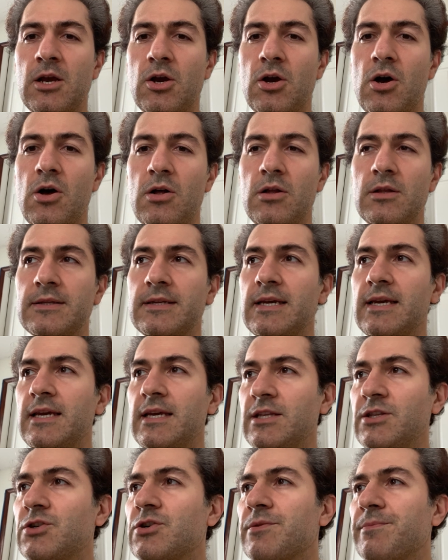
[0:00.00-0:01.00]
called
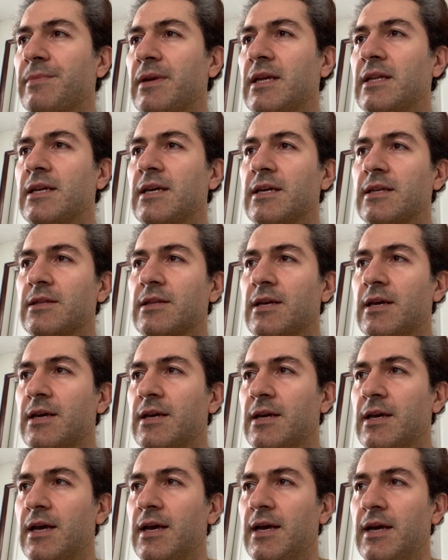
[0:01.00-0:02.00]
intermediate
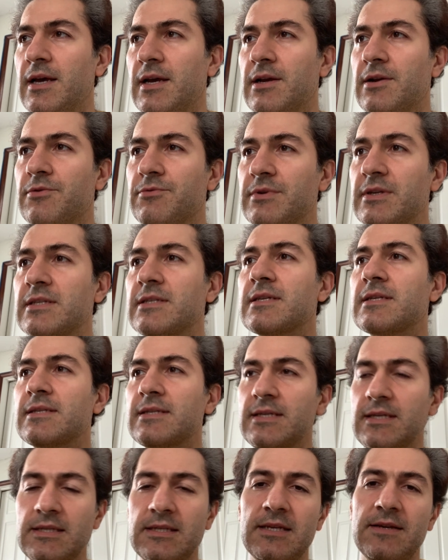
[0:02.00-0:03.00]
risk
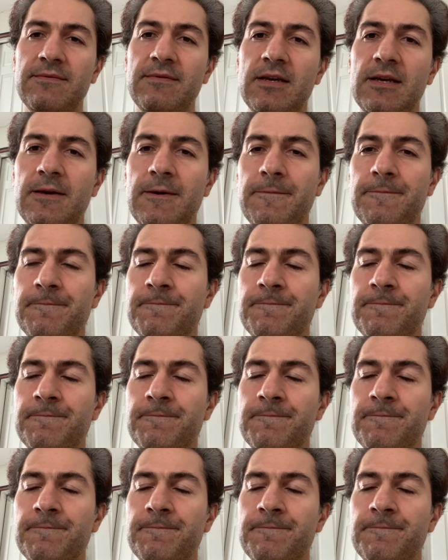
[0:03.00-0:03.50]
CTV,